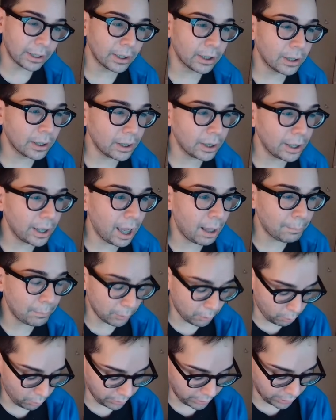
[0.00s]

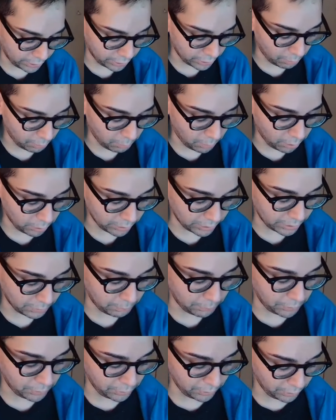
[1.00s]
Capricorn need to know
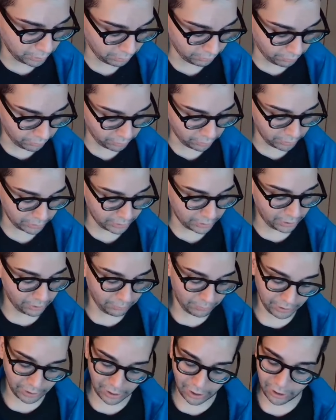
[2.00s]
most? Beautiful. There
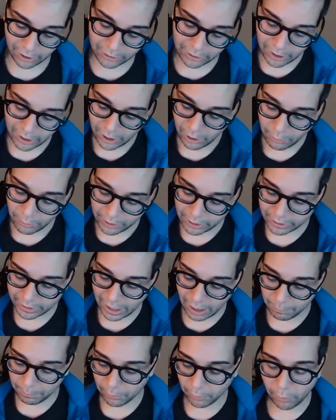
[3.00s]
we go. What does
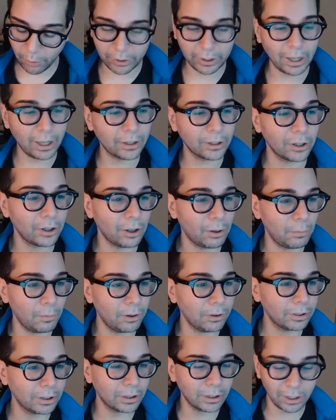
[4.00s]
Capricorn need to know
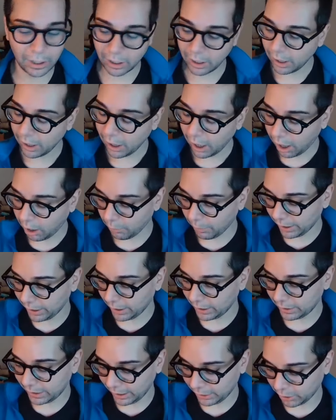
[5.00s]
most?
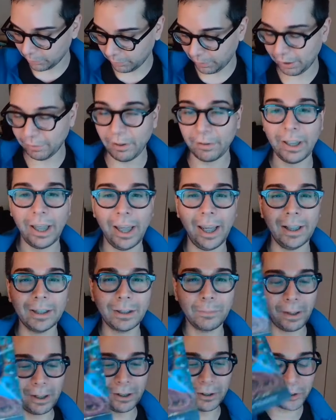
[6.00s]
Alrighty, Saint Germain, we have the Ace
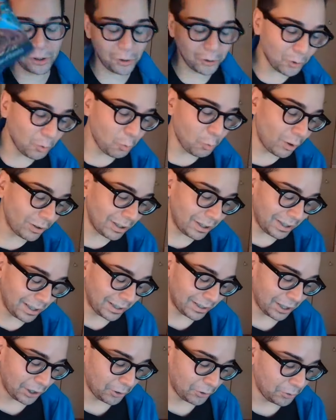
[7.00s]
of Pentacles. One of the
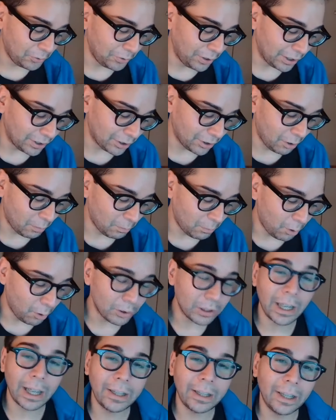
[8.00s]
things that you do need to know
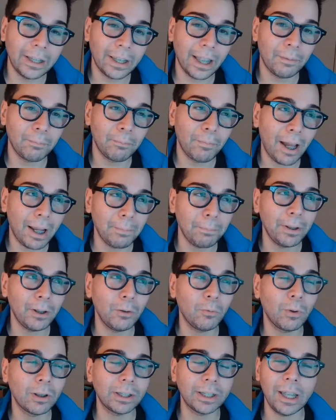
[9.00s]
most, and I think that might be
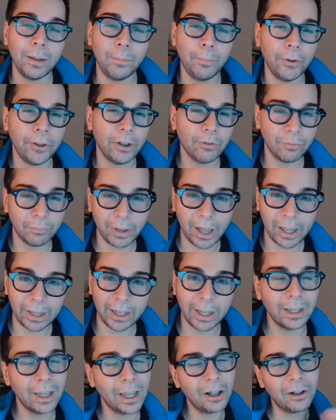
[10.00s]
what's keeping you from
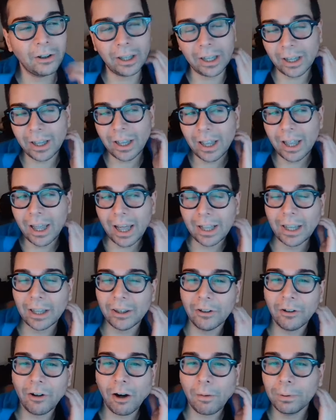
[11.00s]
gaining clarity, is
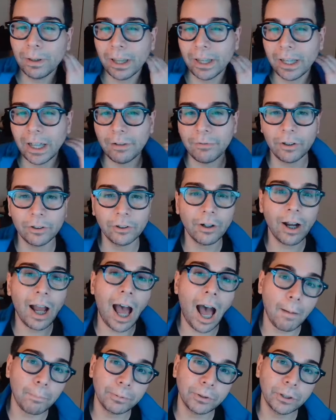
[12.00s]
that there are plenty of other
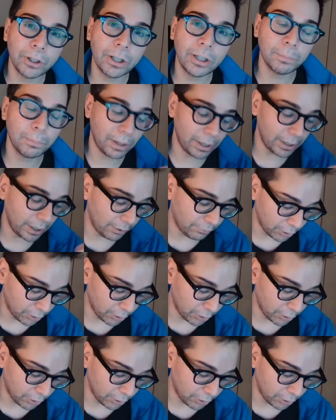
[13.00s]
options, plenty of